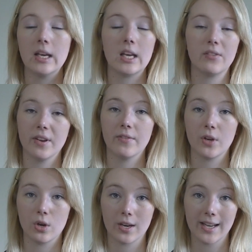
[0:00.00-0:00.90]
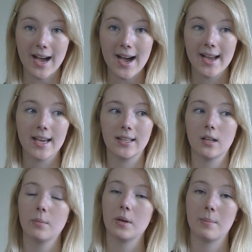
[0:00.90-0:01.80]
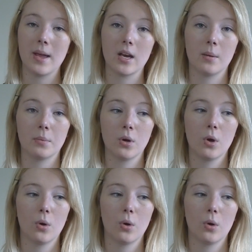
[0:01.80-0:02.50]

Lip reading: Even if you're a guy, a little bit of makeup,